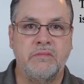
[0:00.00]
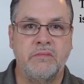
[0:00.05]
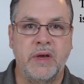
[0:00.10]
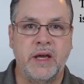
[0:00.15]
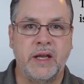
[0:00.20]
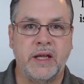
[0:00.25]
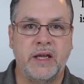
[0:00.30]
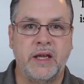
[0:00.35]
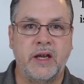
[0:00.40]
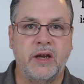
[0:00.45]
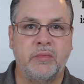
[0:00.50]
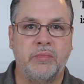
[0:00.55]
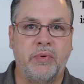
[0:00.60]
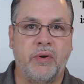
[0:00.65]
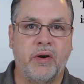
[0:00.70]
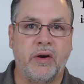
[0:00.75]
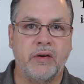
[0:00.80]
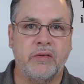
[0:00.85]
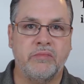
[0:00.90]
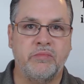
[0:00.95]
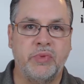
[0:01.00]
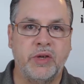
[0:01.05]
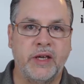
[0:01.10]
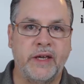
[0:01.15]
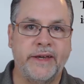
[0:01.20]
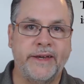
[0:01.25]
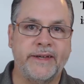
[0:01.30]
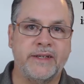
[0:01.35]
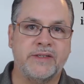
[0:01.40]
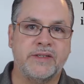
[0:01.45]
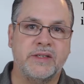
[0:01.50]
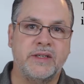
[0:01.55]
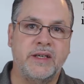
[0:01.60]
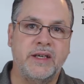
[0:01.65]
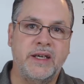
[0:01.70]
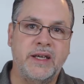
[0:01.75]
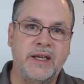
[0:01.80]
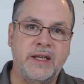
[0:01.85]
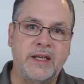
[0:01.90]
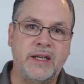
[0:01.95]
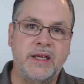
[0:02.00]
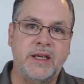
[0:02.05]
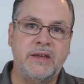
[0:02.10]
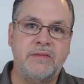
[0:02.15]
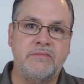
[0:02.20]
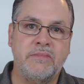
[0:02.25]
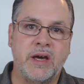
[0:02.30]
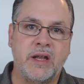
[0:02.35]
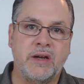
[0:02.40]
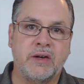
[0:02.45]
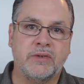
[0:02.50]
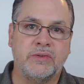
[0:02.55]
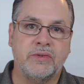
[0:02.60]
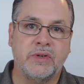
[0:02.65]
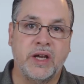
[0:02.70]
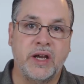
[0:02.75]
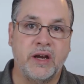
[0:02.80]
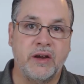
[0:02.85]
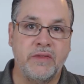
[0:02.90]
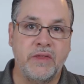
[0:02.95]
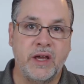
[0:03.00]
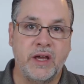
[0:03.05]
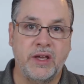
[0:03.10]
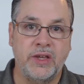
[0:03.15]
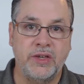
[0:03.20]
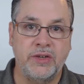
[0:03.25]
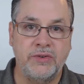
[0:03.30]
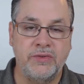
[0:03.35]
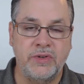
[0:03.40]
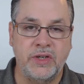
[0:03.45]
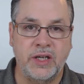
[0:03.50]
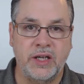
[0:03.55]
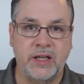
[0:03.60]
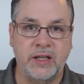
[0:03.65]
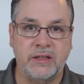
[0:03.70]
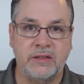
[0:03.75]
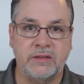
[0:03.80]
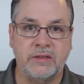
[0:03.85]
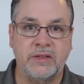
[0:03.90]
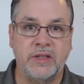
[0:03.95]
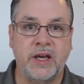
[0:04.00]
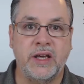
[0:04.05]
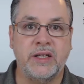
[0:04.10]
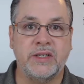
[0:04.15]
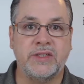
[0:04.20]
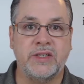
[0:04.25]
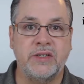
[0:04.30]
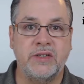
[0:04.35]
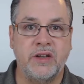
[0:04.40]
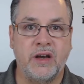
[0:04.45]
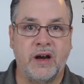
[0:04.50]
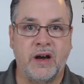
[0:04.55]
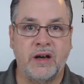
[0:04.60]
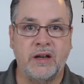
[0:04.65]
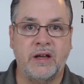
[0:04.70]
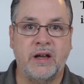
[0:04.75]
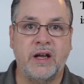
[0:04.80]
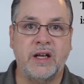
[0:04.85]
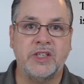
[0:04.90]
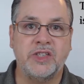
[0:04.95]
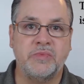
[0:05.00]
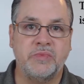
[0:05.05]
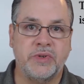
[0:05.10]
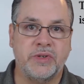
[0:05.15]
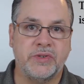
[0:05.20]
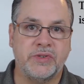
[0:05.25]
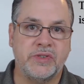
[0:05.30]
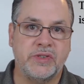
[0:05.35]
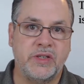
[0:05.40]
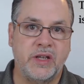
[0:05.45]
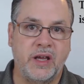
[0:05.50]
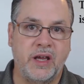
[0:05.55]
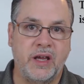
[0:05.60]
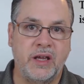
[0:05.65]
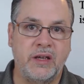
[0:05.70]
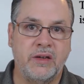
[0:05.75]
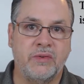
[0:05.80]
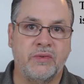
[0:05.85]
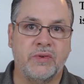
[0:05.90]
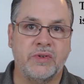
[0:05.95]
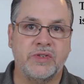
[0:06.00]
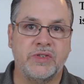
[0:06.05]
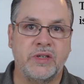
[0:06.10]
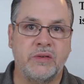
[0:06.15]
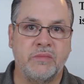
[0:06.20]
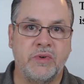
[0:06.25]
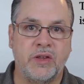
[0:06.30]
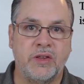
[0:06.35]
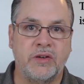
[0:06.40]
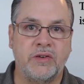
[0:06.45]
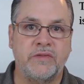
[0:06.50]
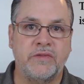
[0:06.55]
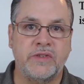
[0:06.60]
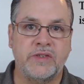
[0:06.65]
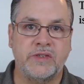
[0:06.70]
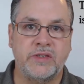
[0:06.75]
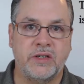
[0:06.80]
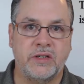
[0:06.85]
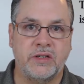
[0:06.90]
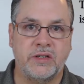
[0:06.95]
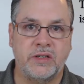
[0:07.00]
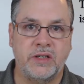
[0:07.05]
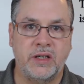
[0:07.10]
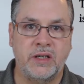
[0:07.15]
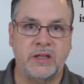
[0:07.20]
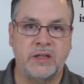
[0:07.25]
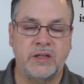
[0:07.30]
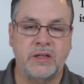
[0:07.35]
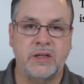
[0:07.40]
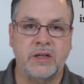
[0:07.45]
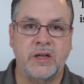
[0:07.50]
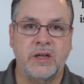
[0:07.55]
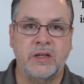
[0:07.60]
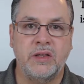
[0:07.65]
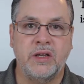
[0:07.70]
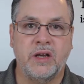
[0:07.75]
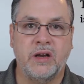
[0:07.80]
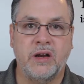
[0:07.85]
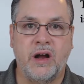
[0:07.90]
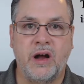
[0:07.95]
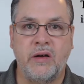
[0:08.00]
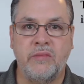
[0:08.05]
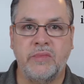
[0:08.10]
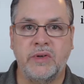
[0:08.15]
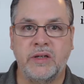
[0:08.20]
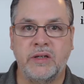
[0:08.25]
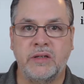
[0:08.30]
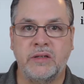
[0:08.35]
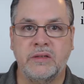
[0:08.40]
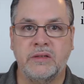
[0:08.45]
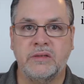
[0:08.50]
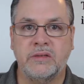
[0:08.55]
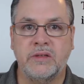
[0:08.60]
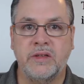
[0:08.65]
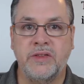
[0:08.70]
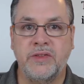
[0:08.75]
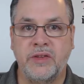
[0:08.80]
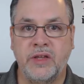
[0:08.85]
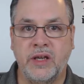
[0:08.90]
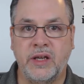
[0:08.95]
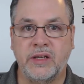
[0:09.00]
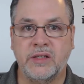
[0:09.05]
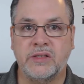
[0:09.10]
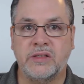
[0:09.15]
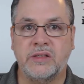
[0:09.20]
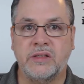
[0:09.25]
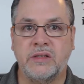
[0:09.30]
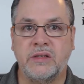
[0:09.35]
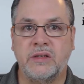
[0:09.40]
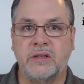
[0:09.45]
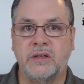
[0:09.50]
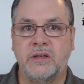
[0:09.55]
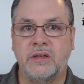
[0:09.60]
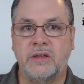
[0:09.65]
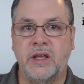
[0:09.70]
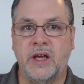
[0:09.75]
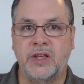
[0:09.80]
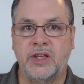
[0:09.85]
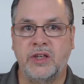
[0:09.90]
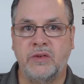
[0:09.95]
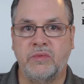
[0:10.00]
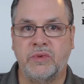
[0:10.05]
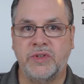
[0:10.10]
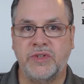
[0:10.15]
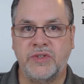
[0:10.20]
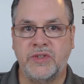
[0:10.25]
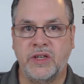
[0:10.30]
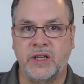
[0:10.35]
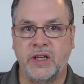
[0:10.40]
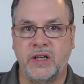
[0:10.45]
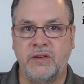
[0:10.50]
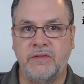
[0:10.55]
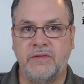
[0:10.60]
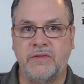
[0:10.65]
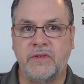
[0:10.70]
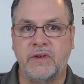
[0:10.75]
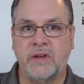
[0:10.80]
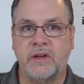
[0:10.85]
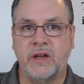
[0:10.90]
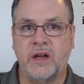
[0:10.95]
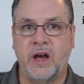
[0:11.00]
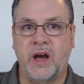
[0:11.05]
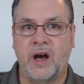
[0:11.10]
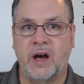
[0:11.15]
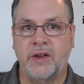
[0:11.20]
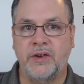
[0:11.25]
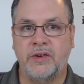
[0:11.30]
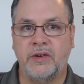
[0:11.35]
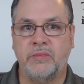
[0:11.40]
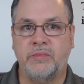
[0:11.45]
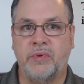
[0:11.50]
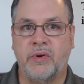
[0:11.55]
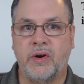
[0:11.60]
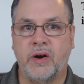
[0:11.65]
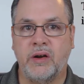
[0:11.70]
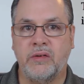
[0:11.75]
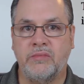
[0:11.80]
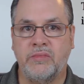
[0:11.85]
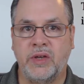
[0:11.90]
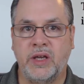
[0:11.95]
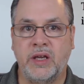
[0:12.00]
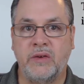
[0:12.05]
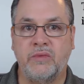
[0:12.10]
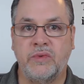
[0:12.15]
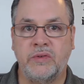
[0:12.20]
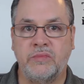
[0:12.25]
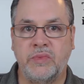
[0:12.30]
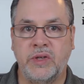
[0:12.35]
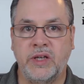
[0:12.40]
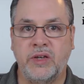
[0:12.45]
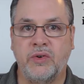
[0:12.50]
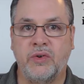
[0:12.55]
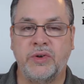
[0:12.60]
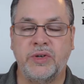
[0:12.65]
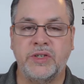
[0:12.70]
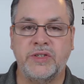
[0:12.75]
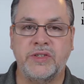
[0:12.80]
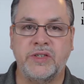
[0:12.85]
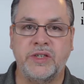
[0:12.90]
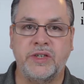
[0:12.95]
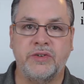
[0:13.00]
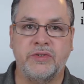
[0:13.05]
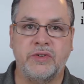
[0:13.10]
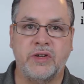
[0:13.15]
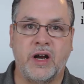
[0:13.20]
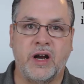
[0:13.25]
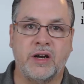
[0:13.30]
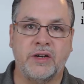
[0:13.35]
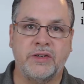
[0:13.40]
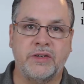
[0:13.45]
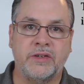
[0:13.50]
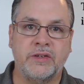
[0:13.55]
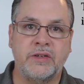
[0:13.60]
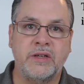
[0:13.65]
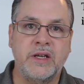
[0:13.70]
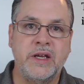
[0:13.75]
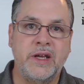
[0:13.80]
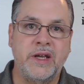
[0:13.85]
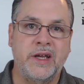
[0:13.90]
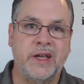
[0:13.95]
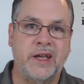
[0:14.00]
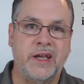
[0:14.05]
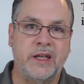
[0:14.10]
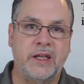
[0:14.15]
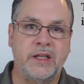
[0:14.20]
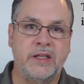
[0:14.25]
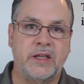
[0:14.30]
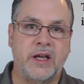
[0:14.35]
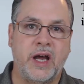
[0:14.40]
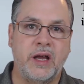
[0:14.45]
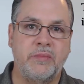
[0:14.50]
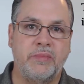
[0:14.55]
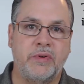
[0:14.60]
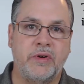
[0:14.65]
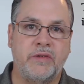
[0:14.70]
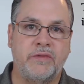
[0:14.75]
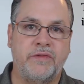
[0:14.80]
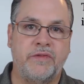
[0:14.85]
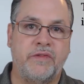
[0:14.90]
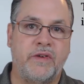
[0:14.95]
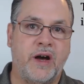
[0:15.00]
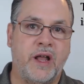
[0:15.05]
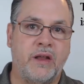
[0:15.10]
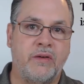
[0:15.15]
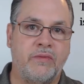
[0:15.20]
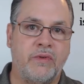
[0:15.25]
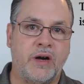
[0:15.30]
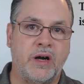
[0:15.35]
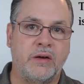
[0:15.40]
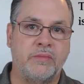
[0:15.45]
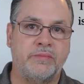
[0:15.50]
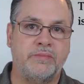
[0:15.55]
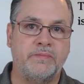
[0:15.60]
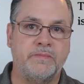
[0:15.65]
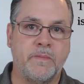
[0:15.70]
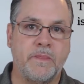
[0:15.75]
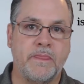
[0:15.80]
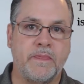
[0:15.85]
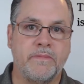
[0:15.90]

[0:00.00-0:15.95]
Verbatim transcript: Medicare Part B is any medical care that you need that is not hospital stay or some other facility. The common things that you receive under Part B would be going to see your doctor, any type of follow-up,